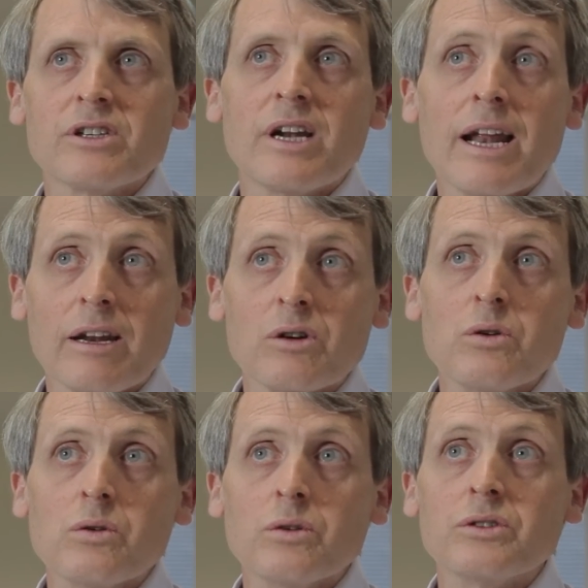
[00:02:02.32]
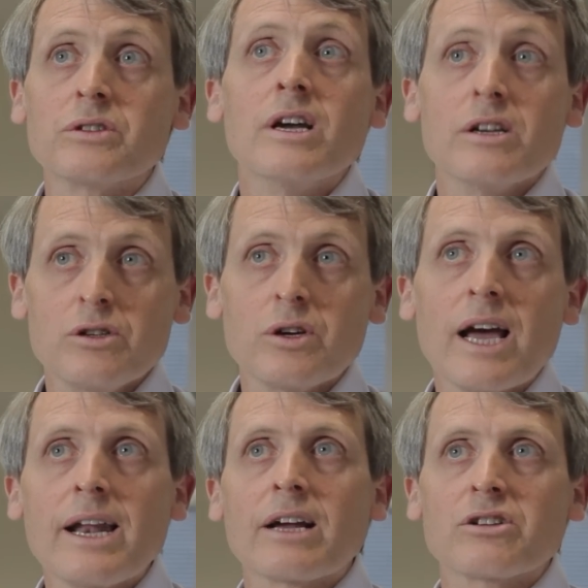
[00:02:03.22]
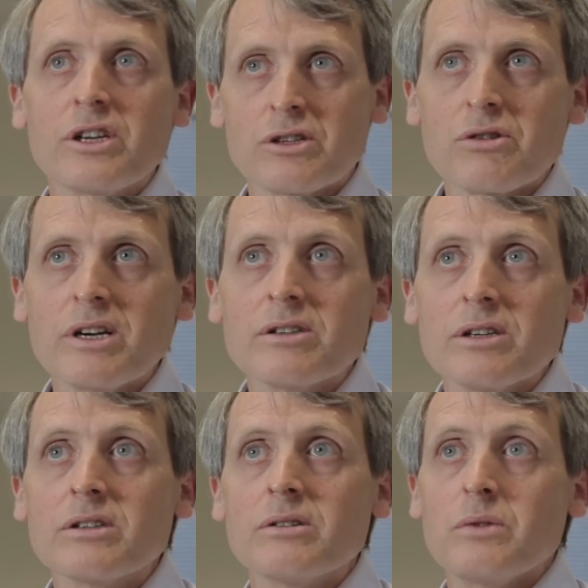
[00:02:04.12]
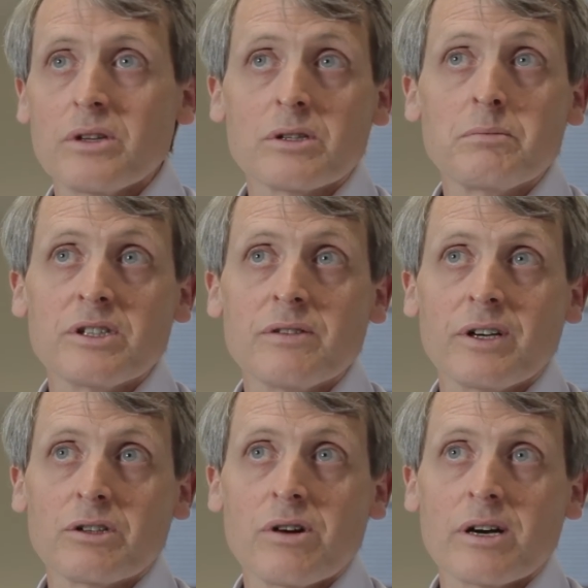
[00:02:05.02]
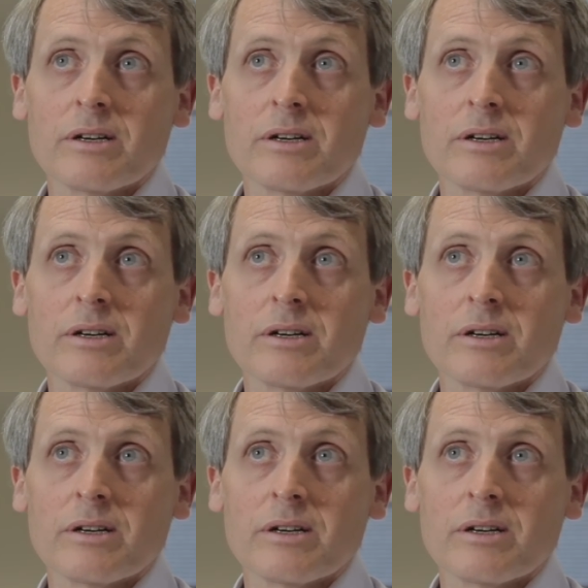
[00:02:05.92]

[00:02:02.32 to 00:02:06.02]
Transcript: genetic cause, you can actually treat it with a specific drug.